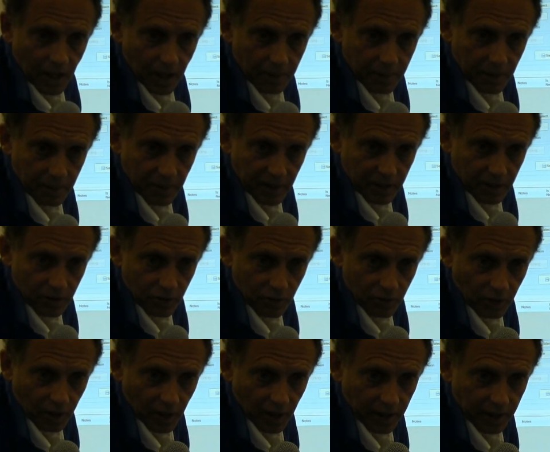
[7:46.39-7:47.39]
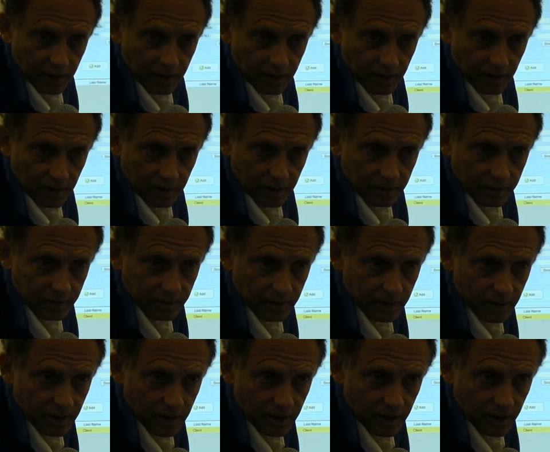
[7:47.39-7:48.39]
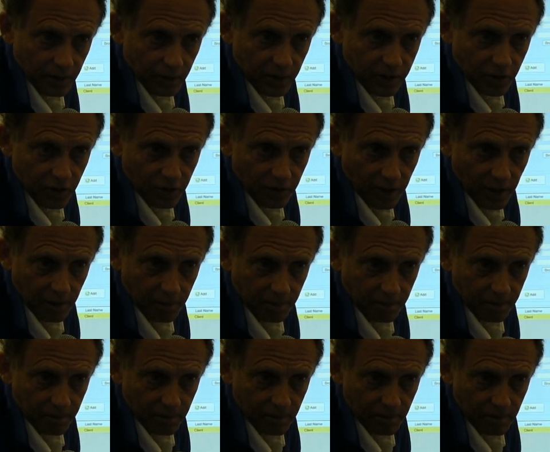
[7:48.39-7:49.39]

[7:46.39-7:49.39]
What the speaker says: I'm going to make a new client here. And what's your name?